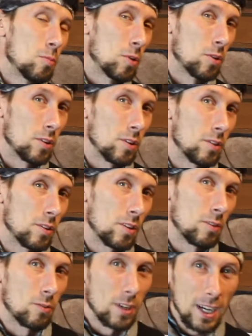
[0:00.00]
But
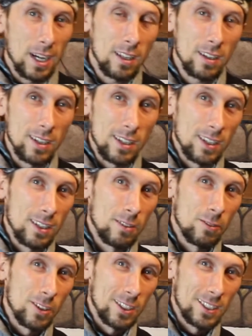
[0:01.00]
in reality,
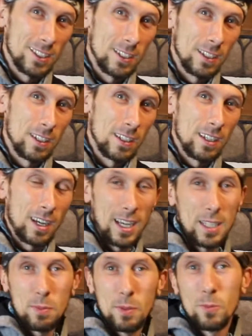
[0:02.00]

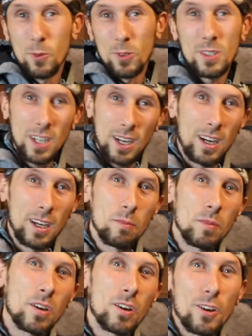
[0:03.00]
I spend more
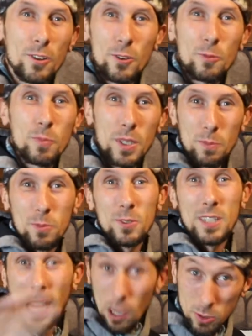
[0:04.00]
time at other
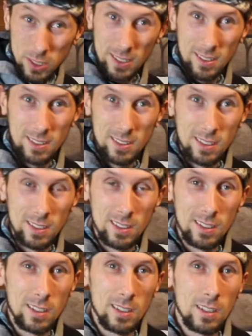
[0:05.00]
people's houses.
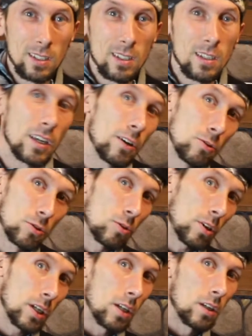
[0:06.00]
It was
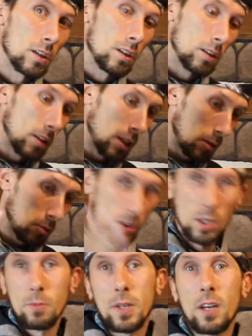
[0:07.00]
great. They
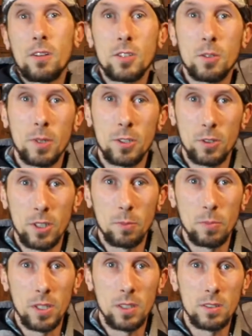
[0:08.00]
would come down to my
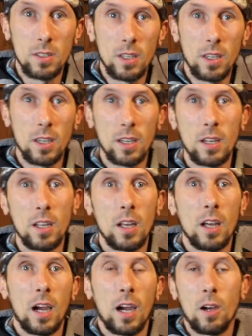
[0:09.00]
training place and
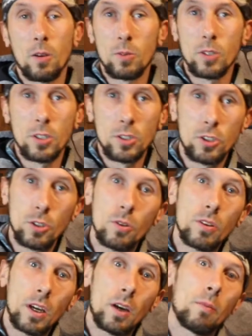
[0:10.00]
I would
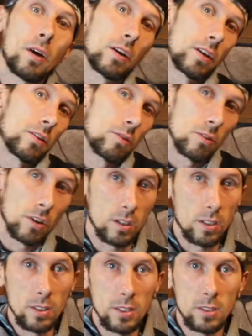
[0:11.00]
show them how to get their
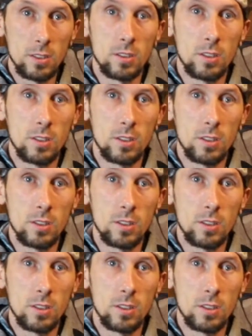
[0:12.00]
dog to listen